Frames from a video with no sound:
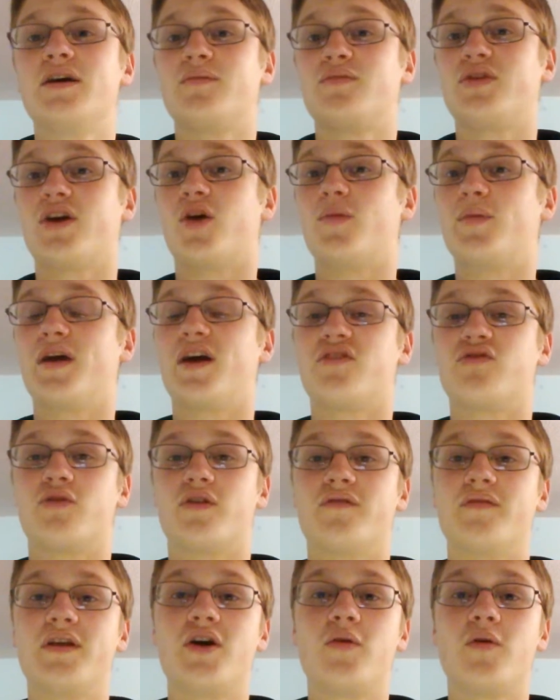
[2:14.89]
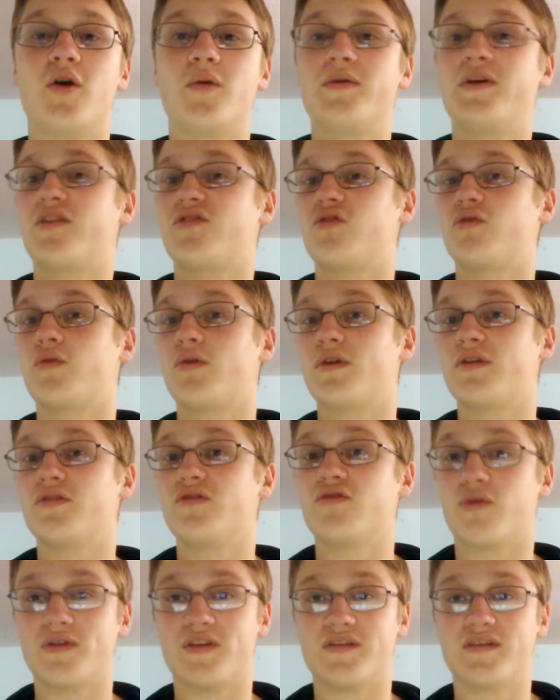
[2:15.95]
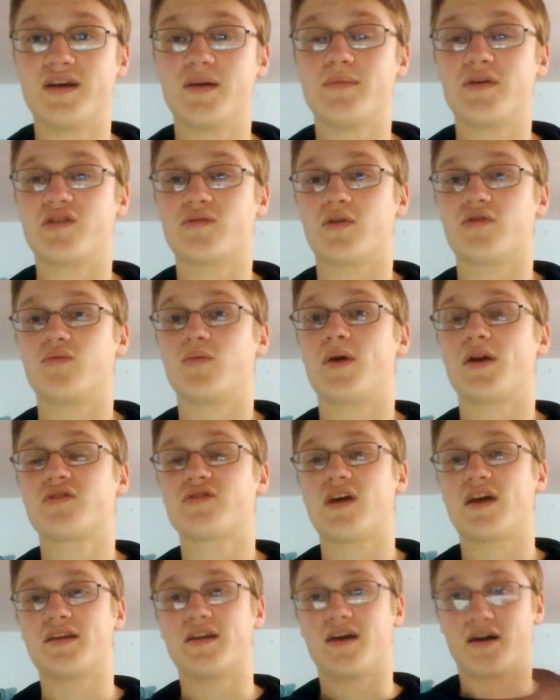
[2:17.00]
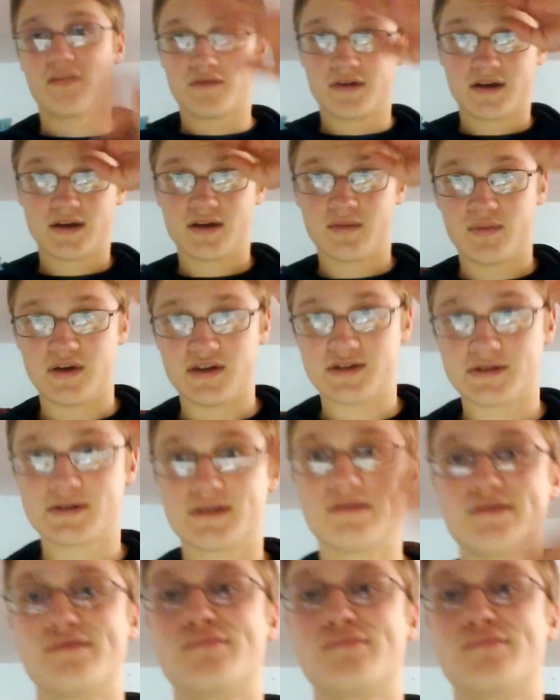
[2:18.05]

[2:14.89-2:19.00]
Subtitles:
So yeah, I hope you guys enjoyed the video. Hope you guys enjoyed the tip. ExplosiveMovement signing off. Peace.